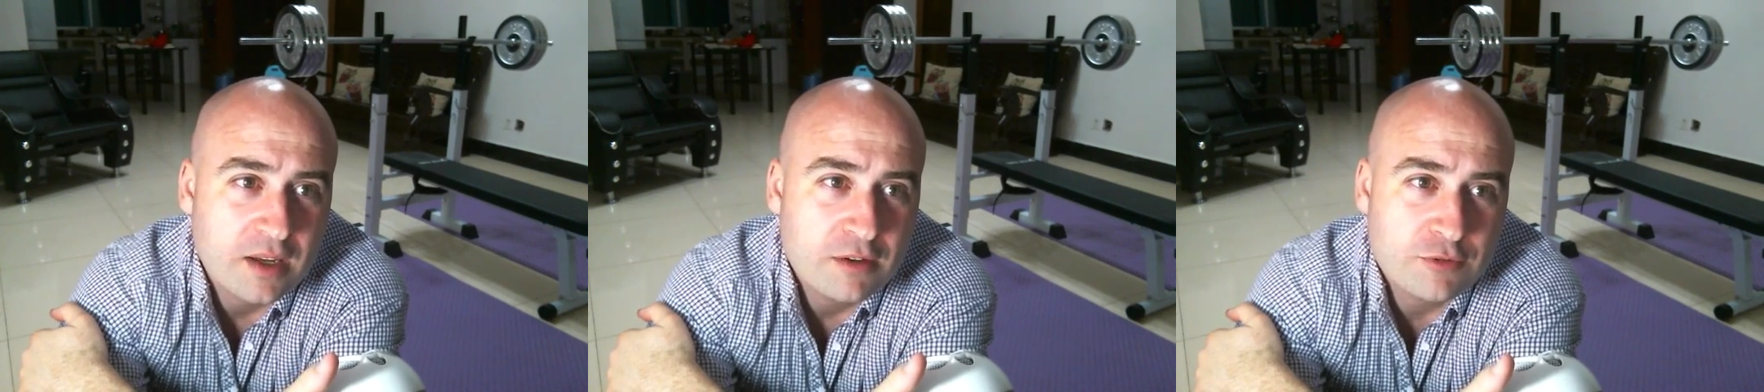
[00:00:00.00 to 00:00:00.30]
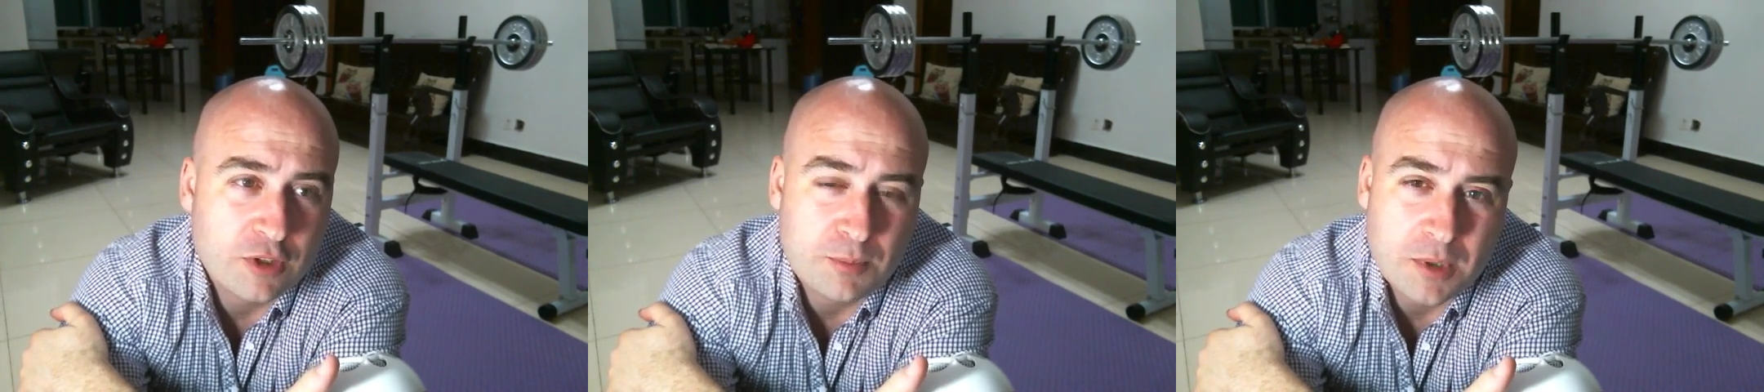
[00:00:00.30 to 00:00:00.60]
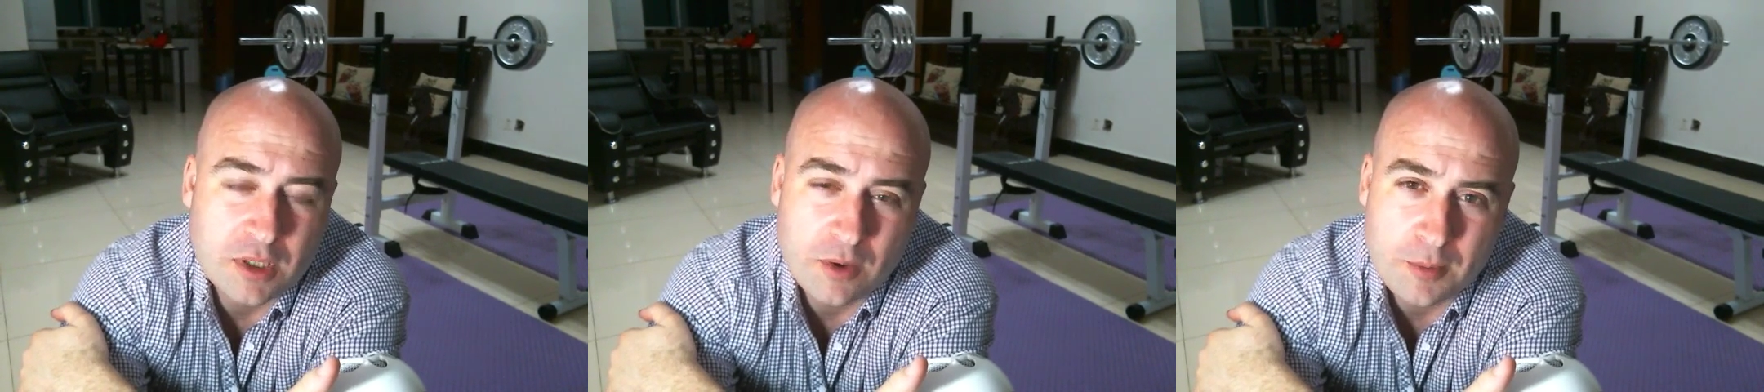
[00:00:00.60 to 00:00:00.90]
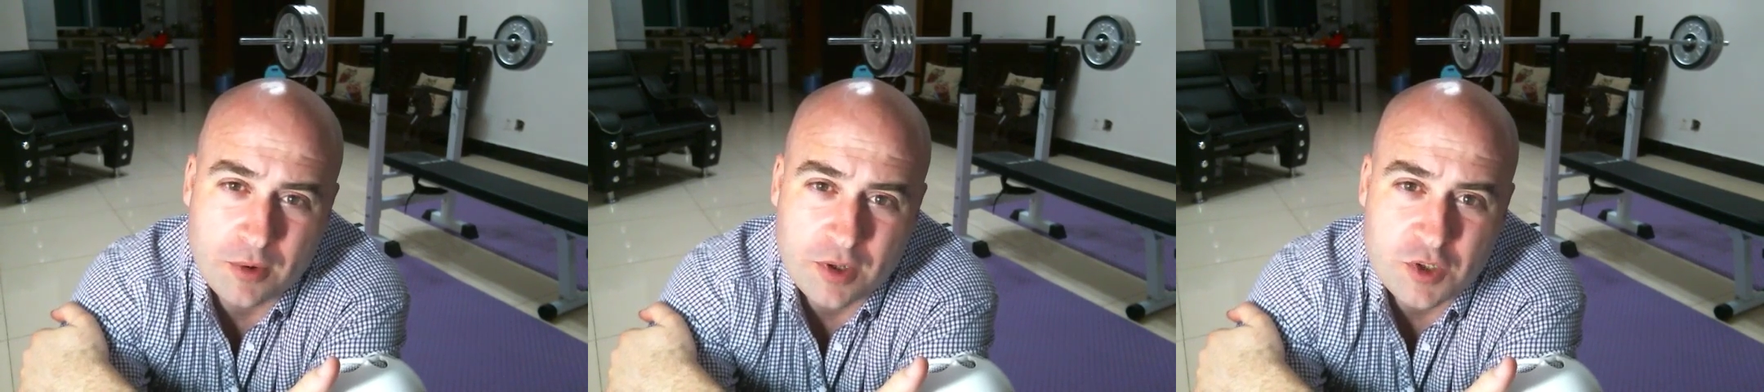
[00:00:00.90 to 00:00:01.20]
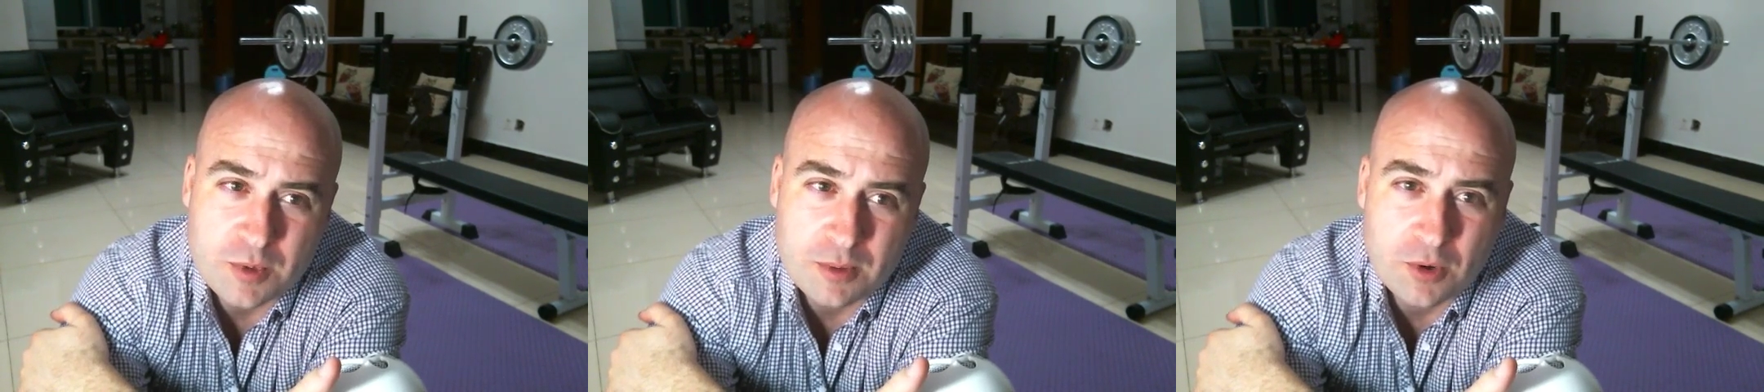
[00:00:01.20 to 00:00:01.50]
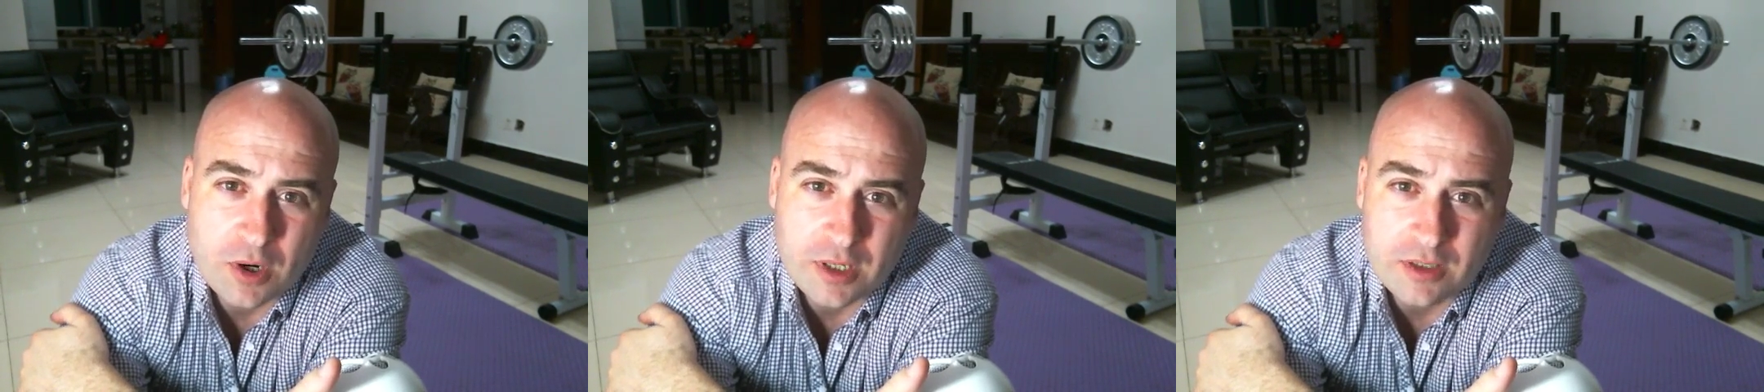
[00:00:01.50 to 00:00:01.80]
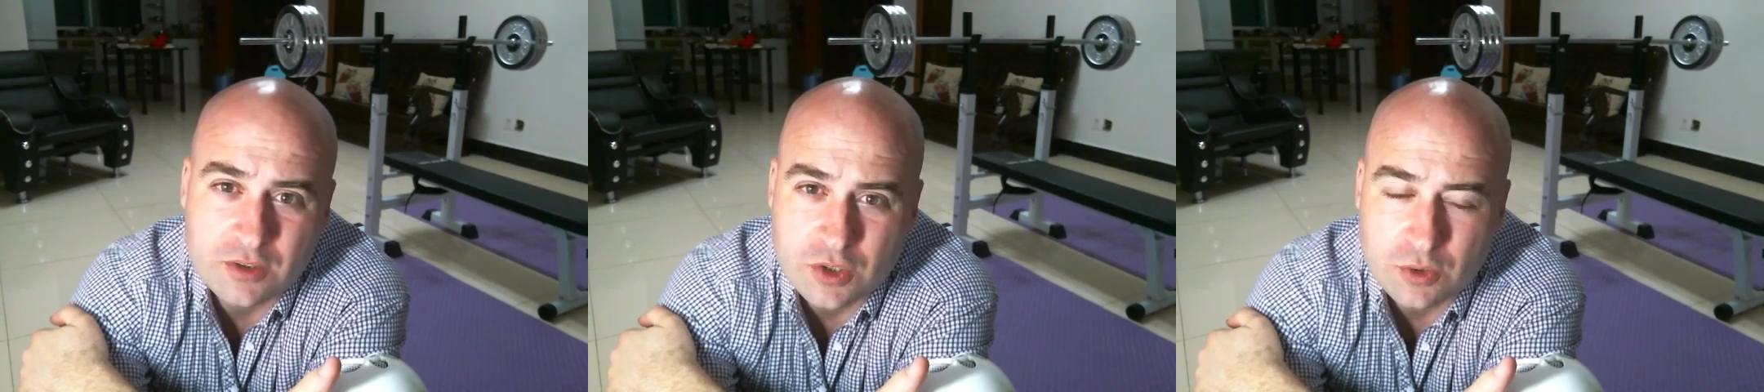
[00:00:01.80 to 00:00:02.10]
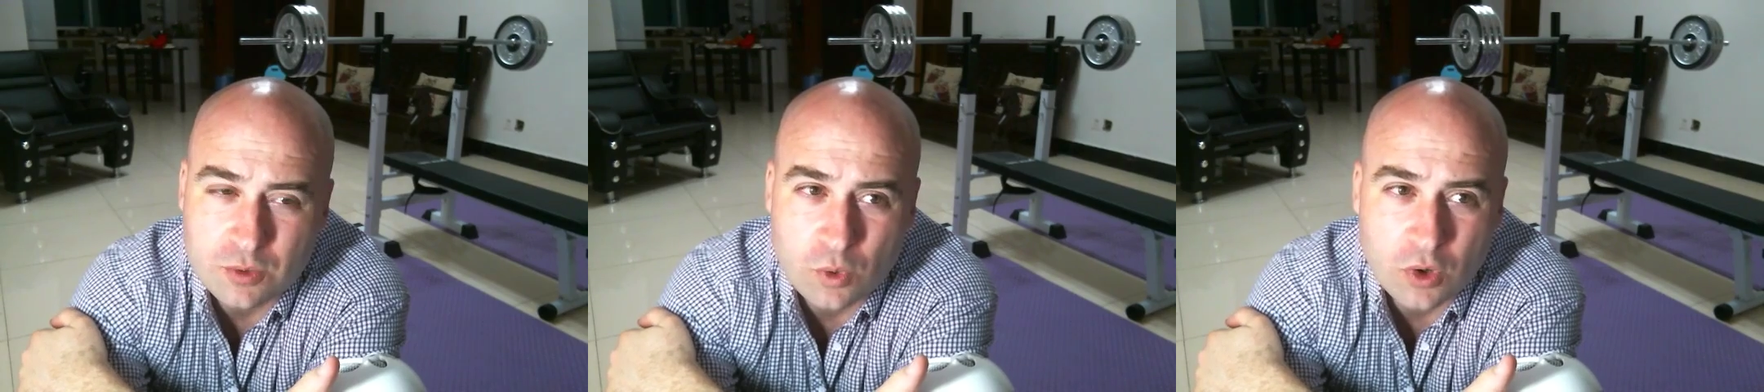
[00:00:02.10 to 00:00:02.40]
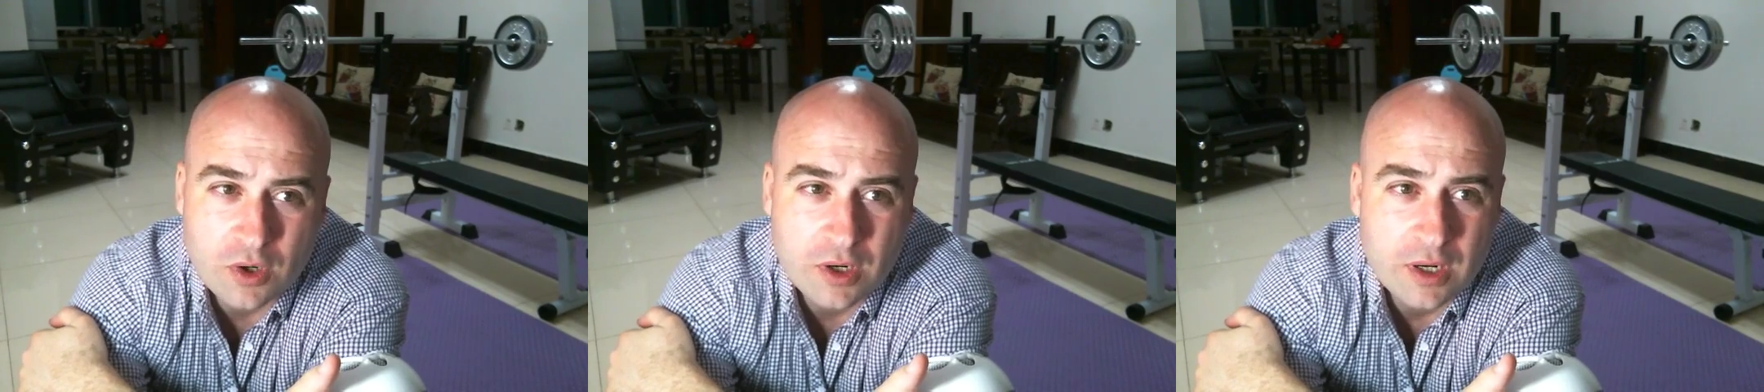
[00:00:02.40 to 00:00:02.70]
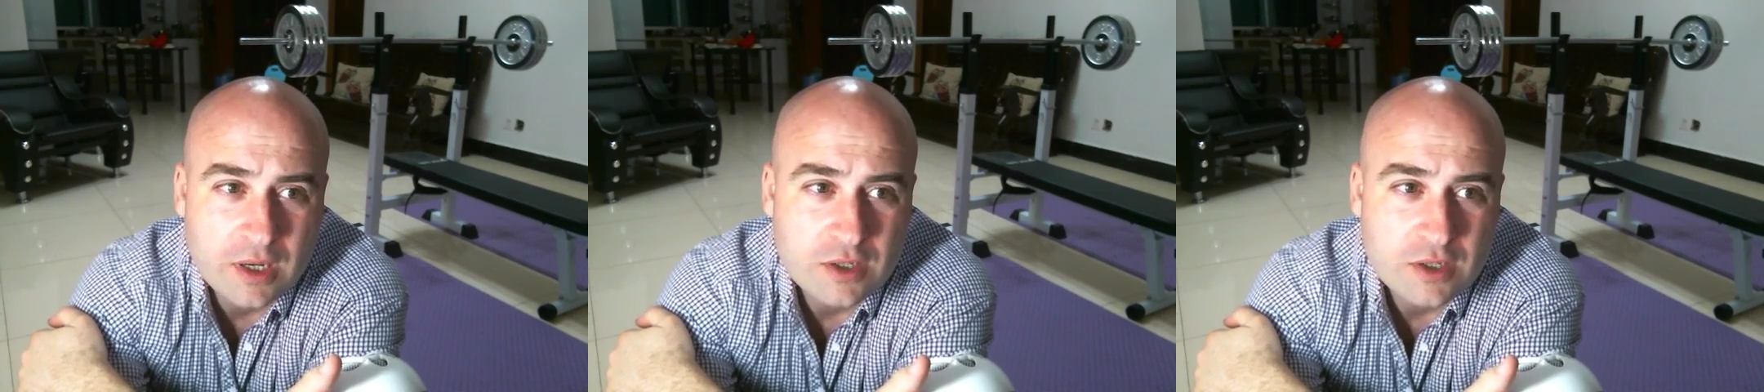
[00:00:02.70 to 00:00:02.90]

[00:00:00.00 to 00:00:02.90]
Filipino immigrants being brought in to work